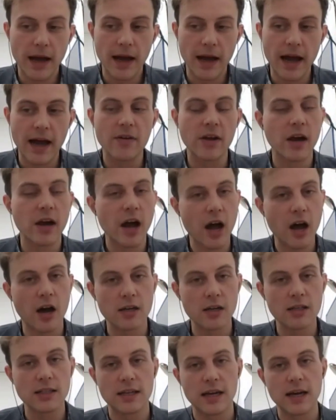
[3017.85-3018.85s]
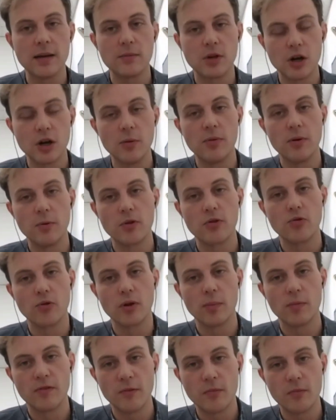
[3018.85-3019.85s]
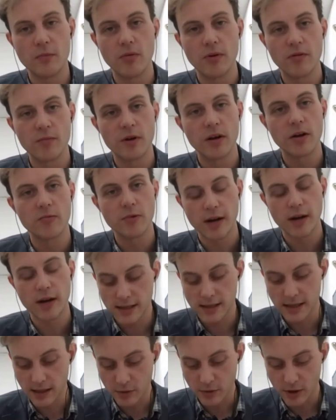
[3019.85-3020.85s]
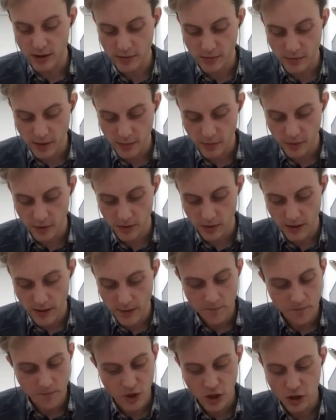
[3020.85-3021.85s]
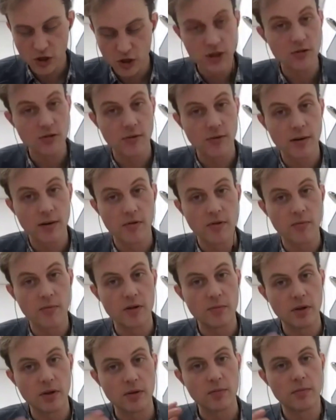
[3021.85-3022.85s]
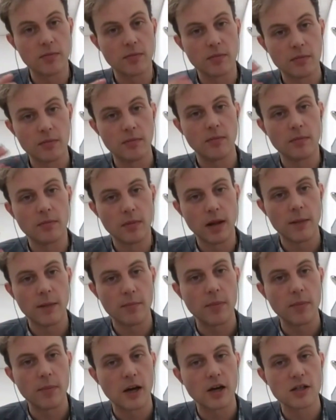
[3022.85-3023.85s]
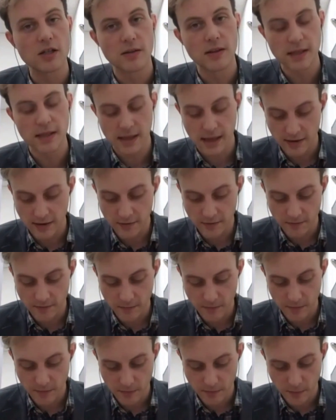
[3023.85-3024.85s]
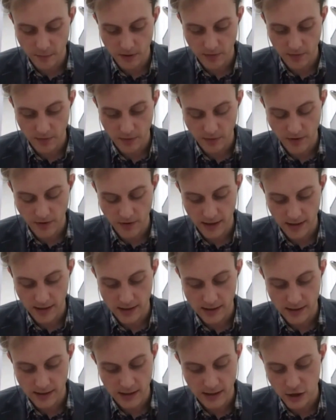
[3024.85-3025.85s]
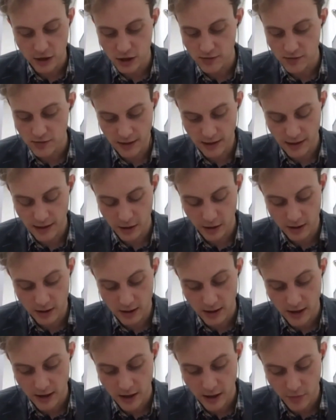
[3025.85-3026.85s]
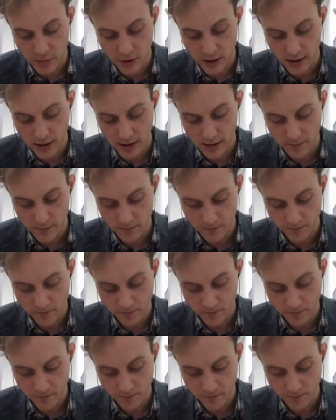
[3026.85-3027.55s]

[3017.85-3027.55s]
having a harder time coping with grief and bereavement and rightly celebrating people, not just around bereavement, but because of these kind of factors. And I just find that utterly heartbreaking.